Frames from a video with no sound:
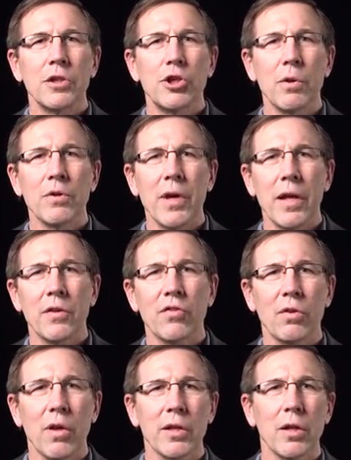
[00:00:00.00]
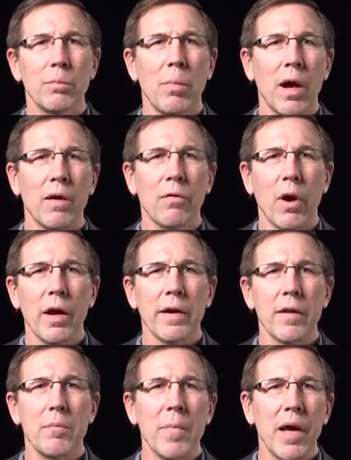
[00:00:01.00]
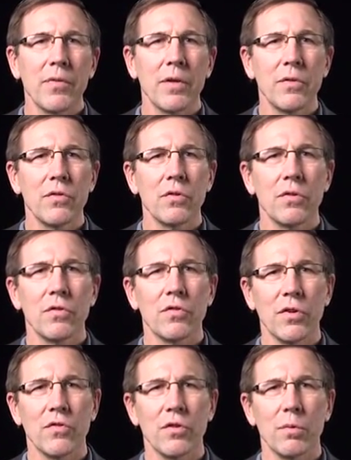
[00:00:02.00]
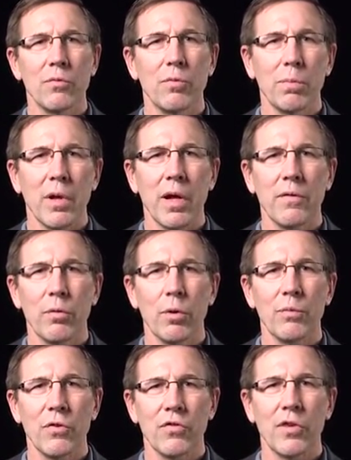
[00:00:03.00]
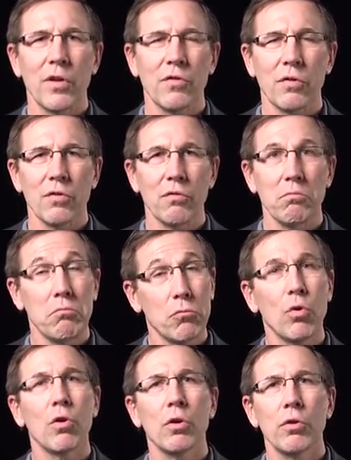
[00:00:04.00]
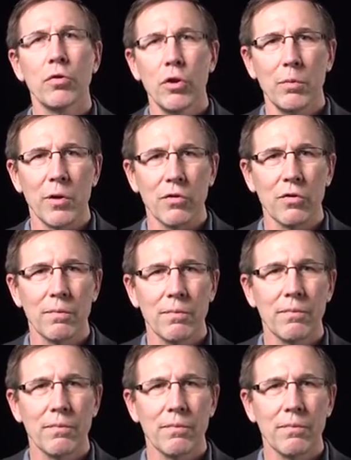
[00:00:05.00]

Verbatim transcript: Geoint data is collected by a variety of methods, systems, platforms, and sensors, to include humans.